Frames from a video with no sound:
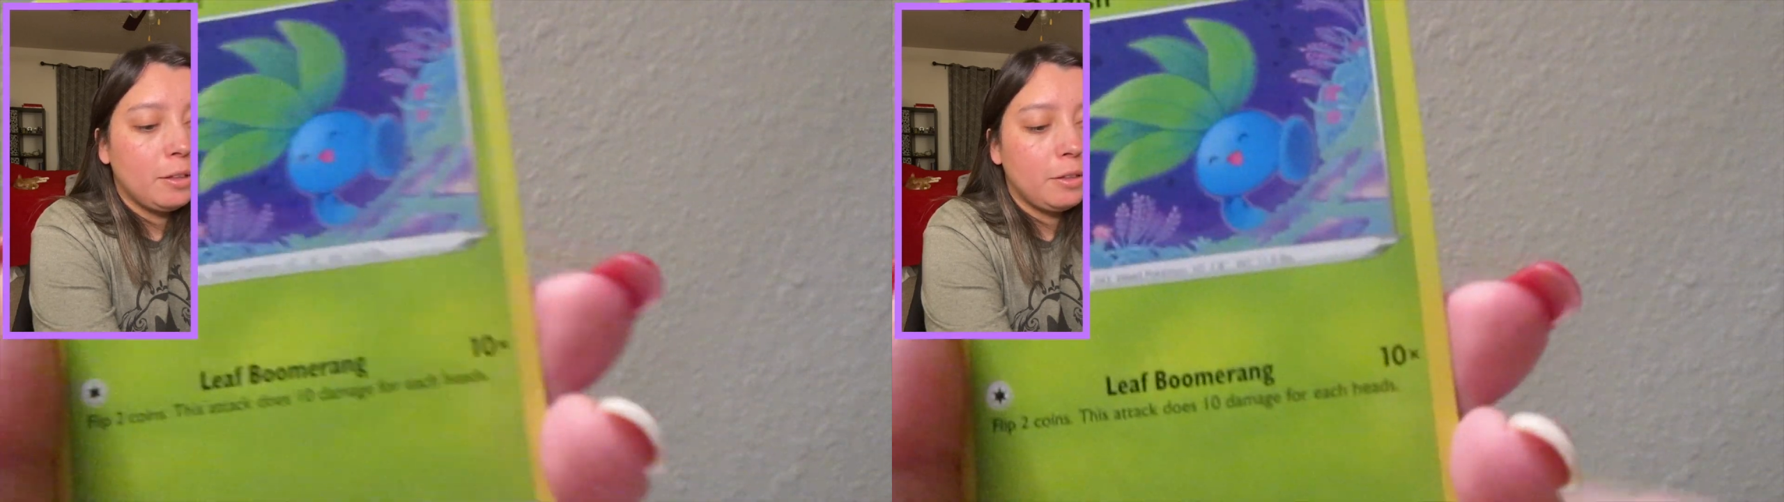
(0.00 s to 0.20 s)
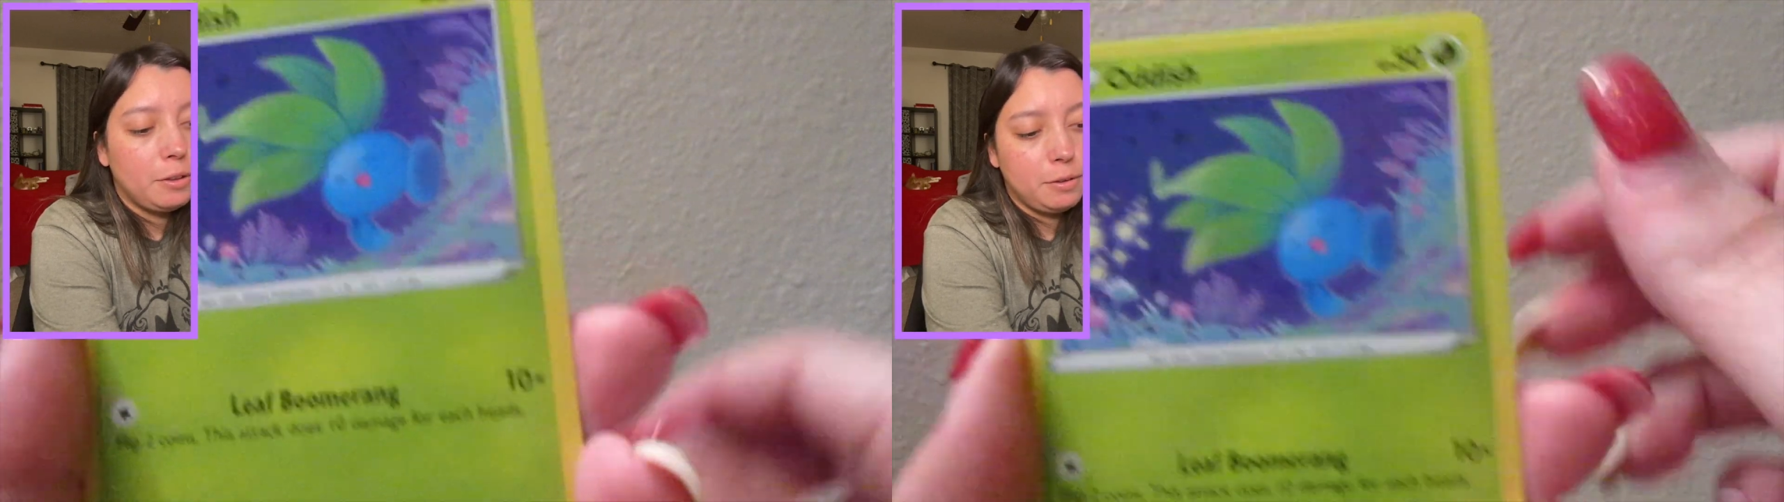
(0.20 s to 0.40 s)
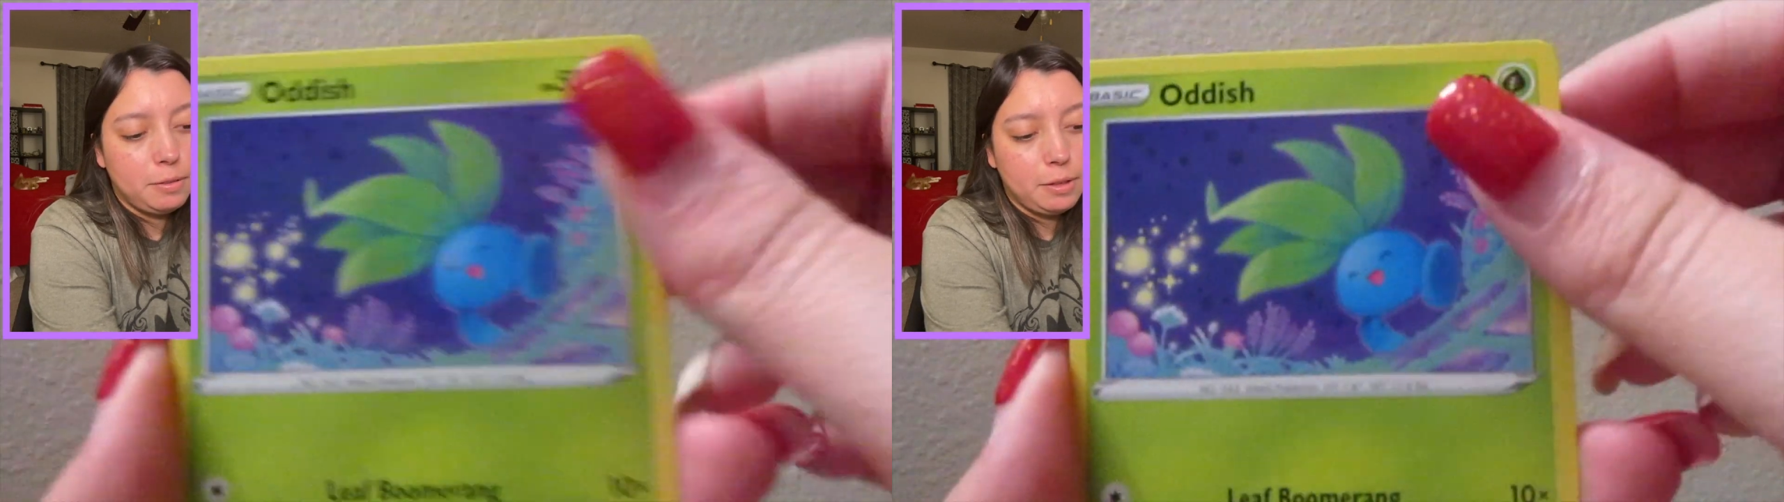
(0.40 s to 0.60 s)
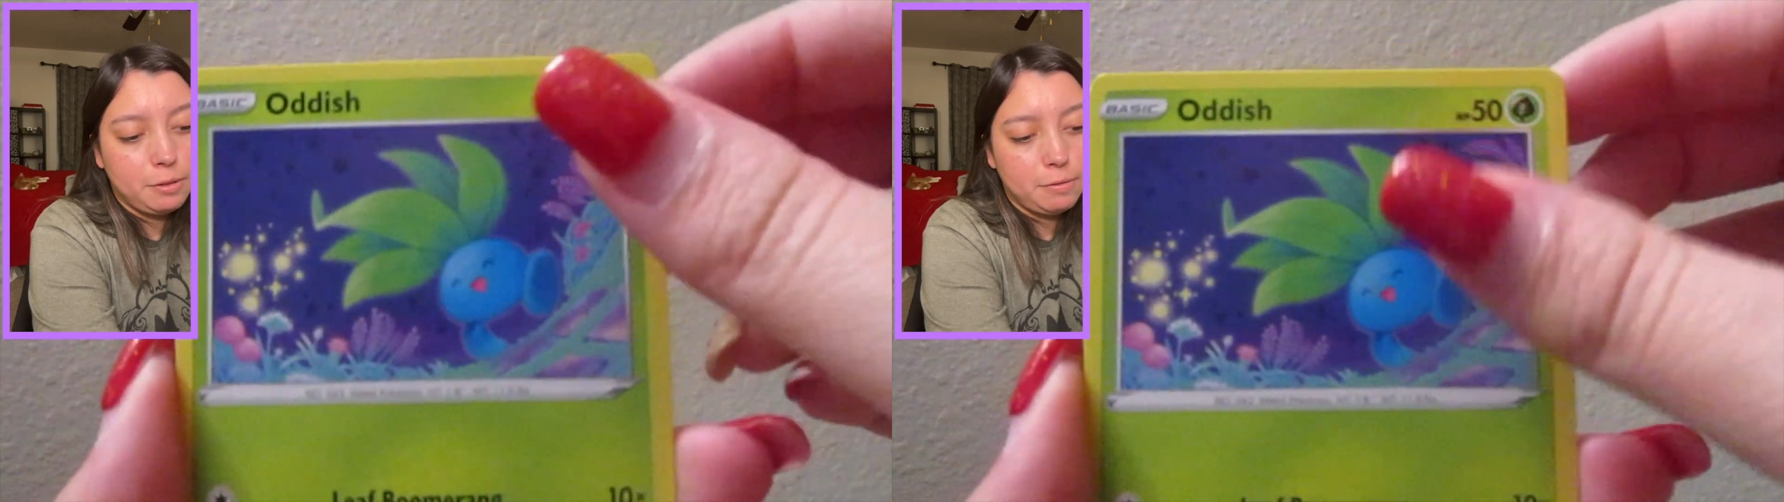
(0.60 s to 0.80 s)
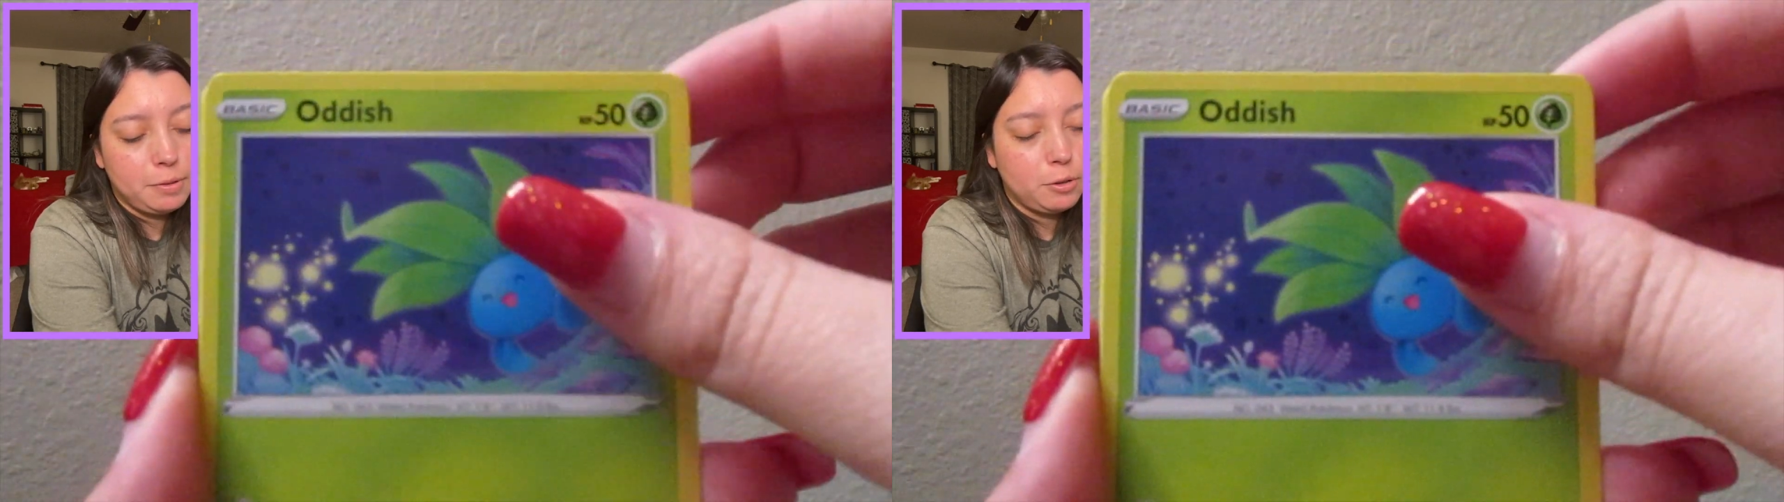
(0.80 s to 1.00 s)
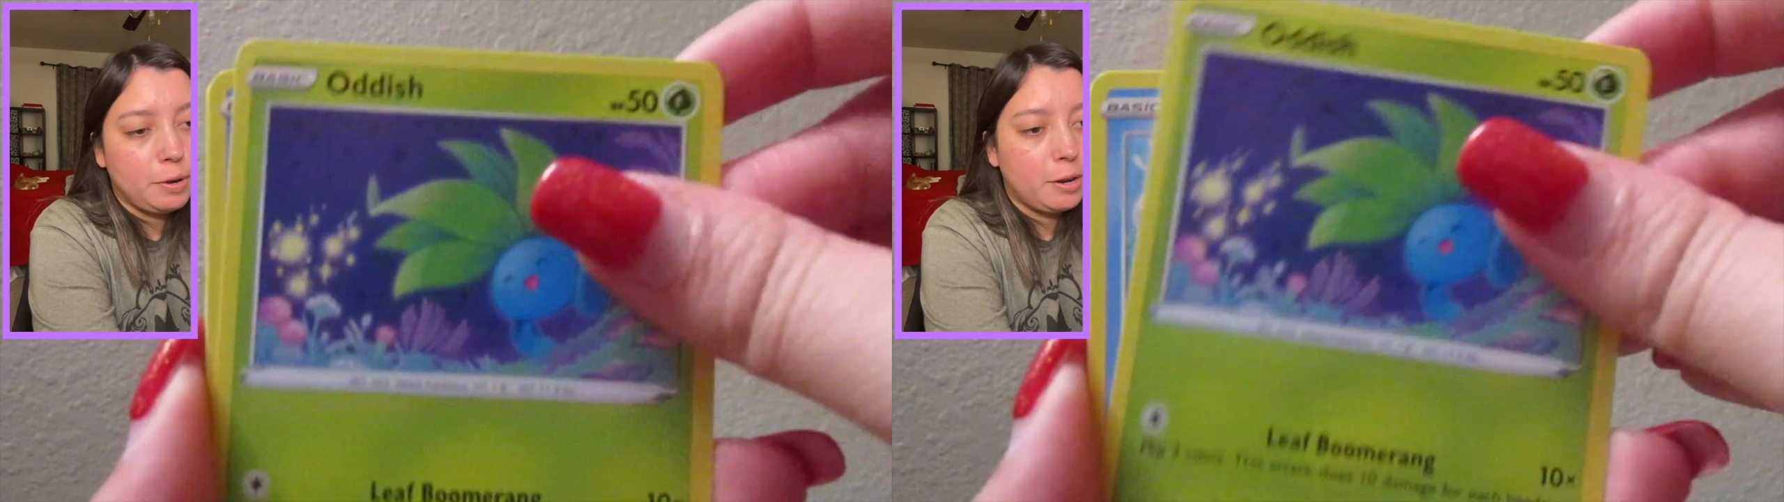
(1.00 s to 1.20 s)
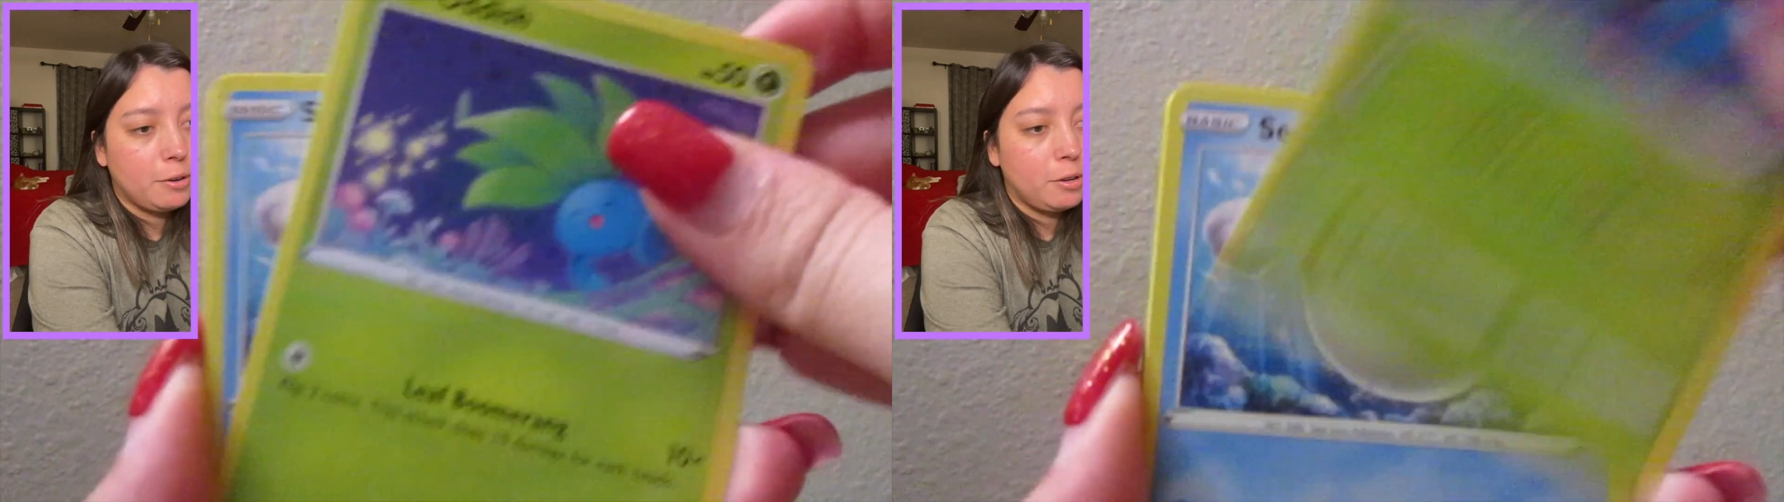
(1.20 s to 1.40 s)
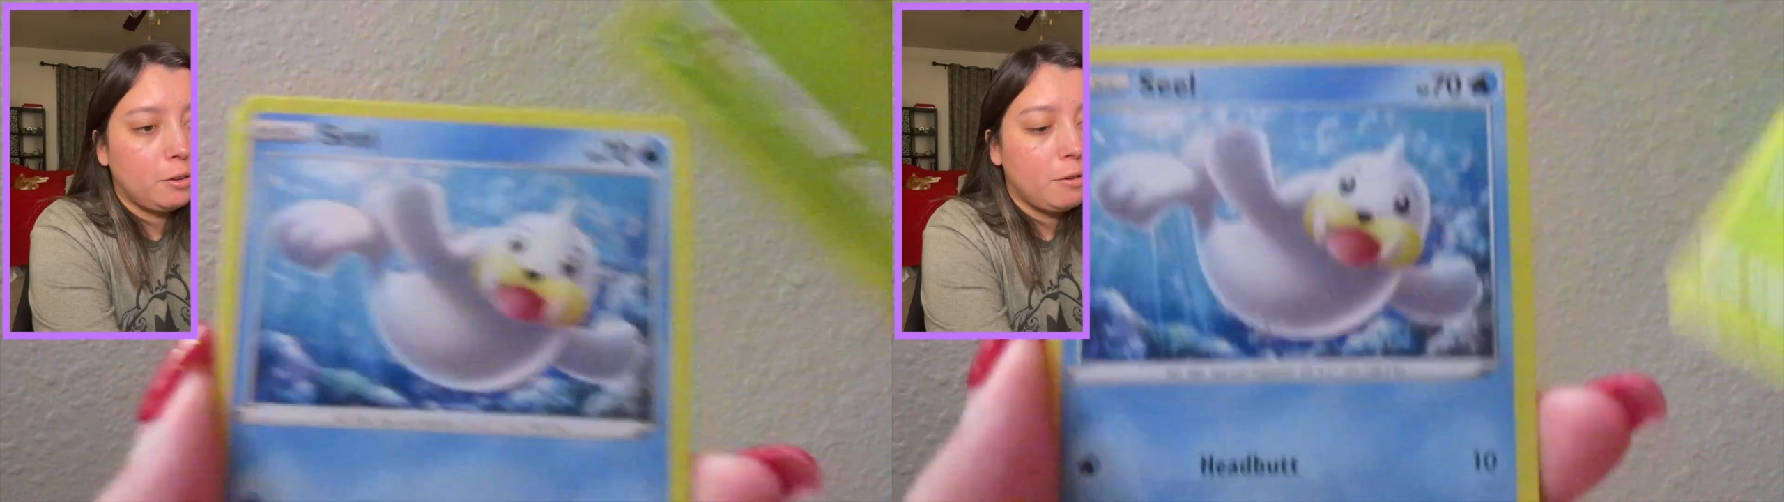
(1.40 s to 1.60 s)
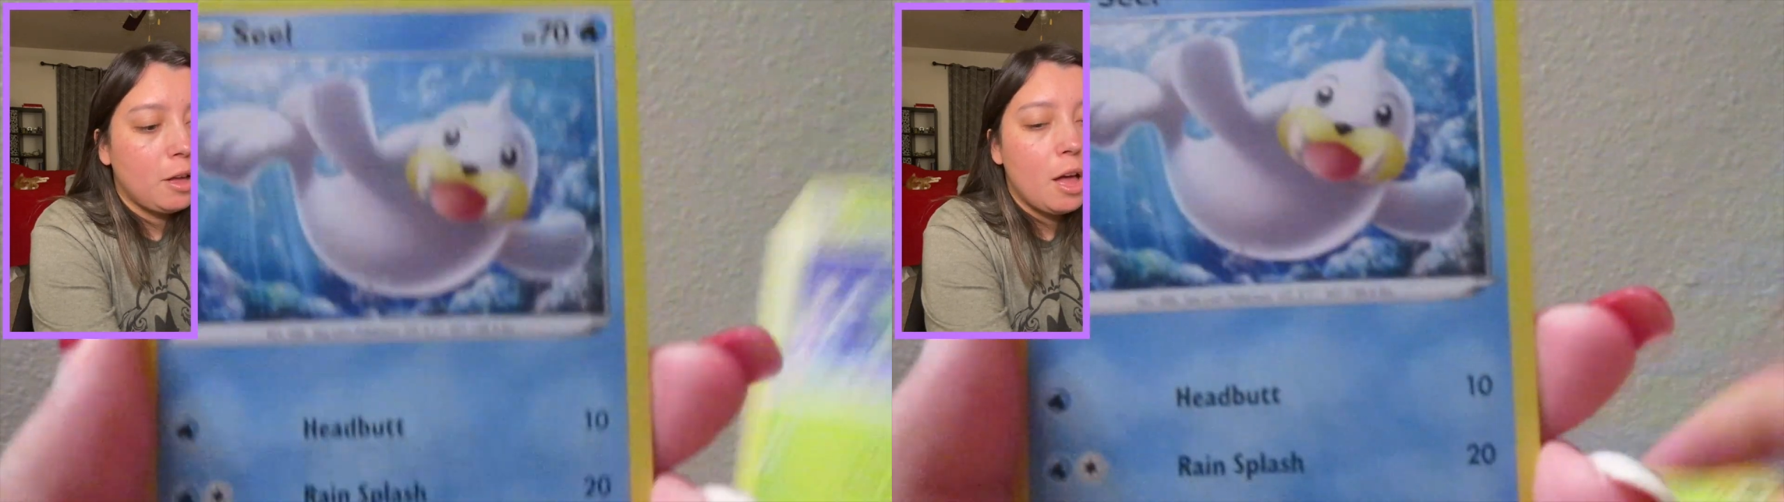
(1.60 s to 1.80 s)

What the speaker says: The other one was a trainer too.